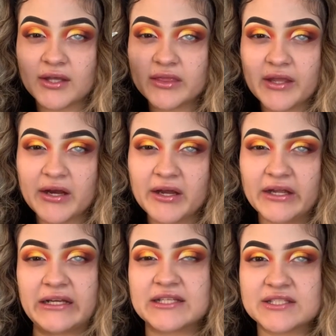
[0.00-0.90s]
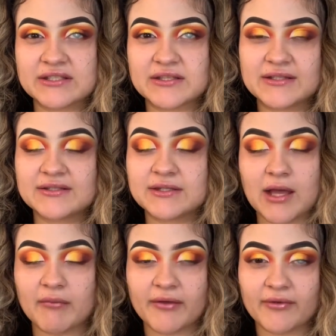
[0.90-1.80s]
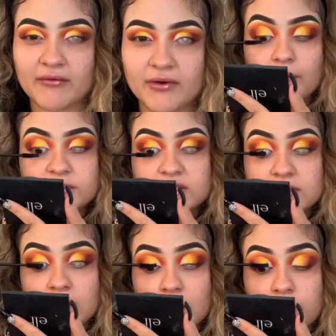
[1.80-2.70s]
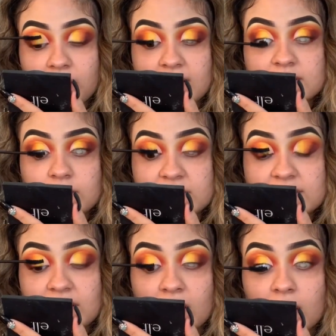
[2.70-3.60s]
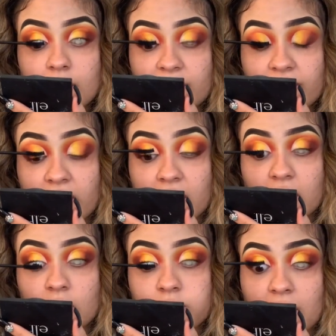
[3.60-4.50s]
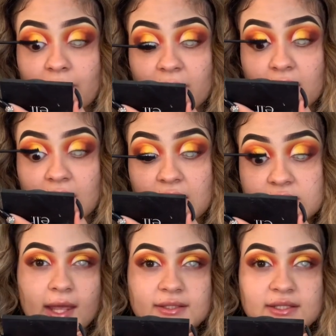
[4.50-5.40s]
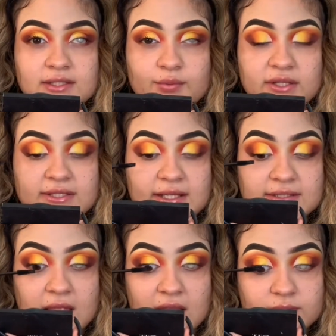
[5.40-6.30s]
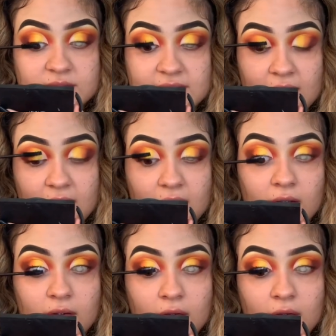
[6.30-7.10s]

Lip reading: in there and it's not my favorite. I'm just gonna apply some mascara before I apply my lash. Essence Princess Lash Mascara.